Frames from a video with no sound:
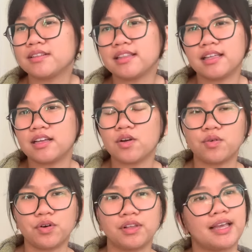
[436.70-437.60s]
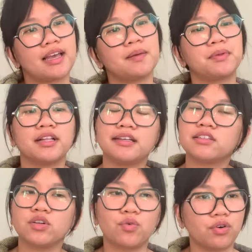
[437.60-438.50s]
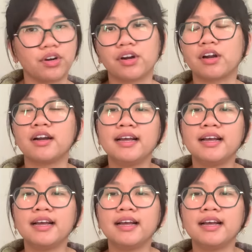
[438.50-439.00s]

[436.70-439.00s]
the owner like had placed an order